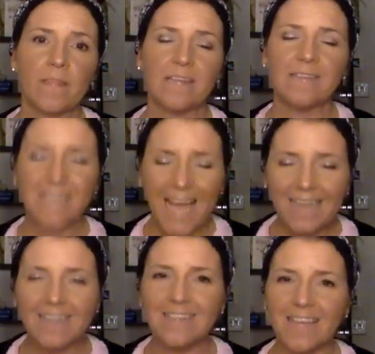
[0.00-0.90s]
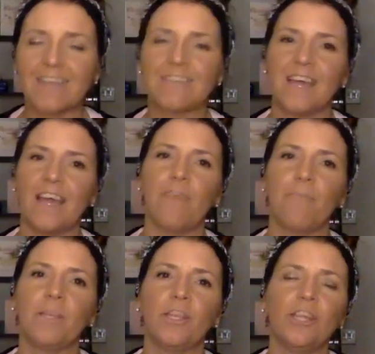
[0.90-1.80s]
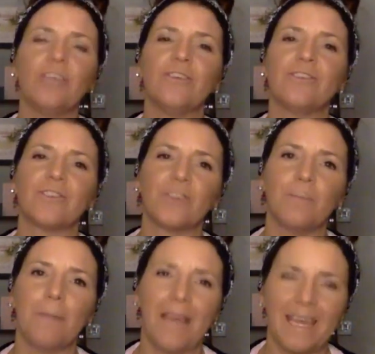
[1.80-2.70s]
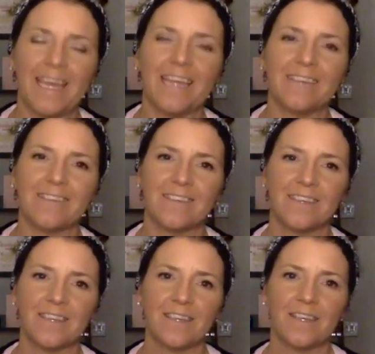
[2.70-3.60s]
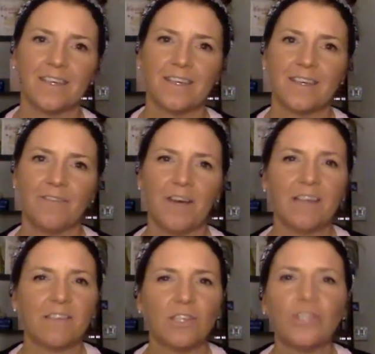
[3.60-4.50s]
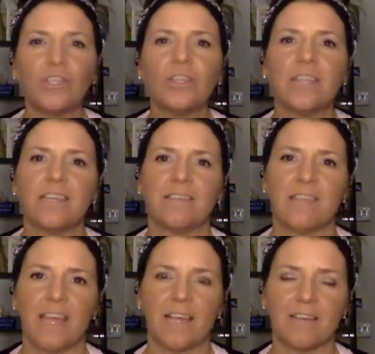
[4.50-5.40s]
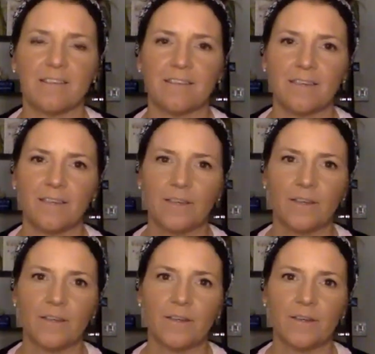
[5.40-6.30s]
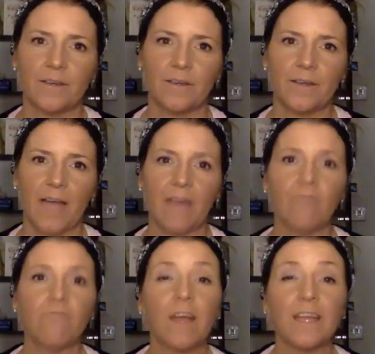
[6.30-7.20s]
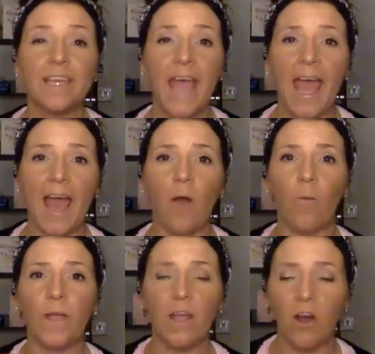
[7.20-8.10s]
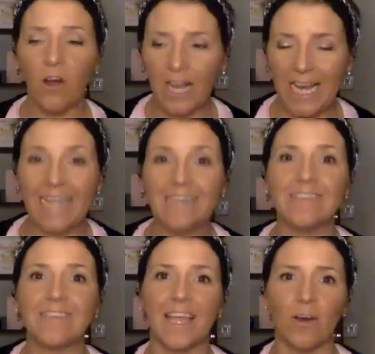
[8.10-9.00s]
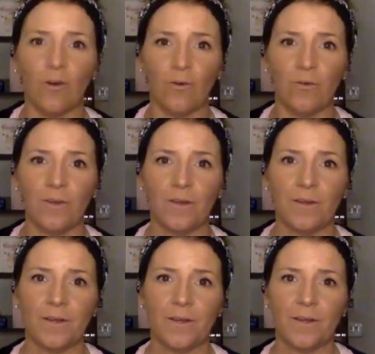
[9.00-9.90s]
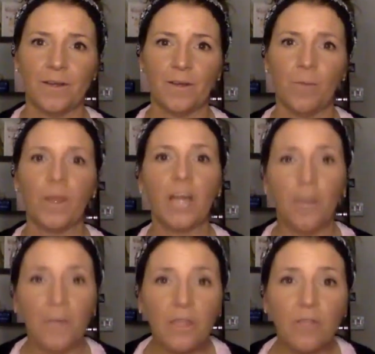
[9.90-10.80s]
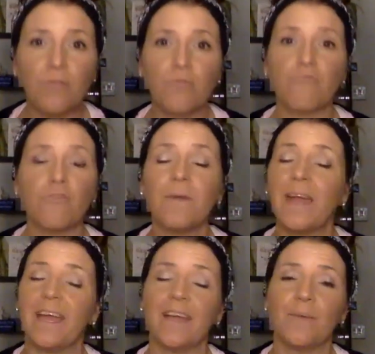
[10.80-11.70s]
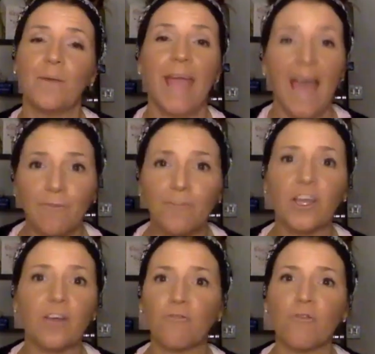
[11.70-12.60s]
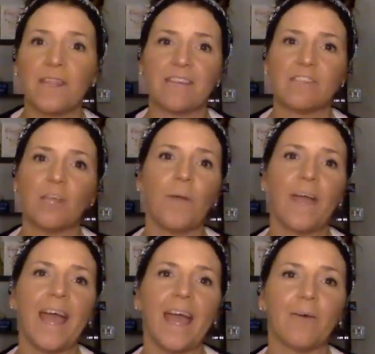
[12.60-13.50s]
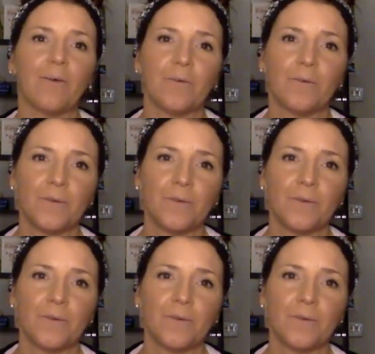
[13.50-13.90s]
There's tactics that have been used on the planet for us to do these things. And right now we are cleansing it all. We're going through it. We have to go through it. There's no way out.